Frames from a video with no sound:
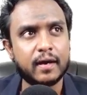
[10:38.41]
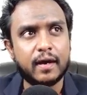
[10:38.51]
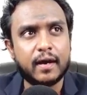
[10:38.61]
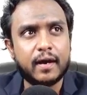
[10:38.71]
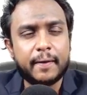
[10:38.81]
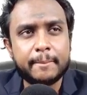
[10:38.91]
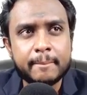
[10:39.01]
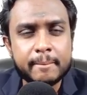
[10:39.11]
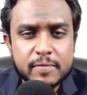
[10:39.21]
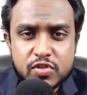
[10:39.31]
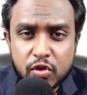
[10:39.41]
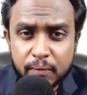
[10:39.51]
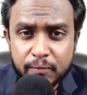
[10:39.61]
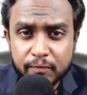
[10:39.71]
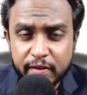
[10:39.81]
So
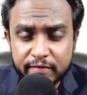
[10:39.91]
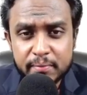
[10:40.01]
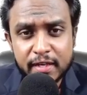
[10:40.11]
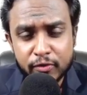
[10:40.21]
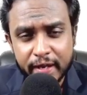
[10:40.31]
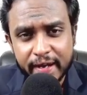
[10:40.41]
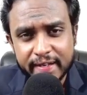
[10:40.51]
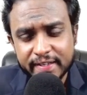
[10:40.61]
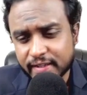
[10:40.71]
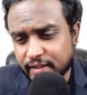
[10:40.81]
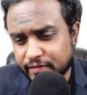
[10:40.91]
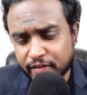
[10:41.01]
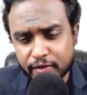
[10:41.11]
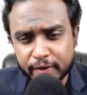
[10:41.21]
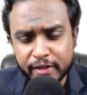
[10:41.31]
we will be looking at it in a
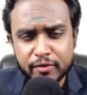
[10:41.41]
different video,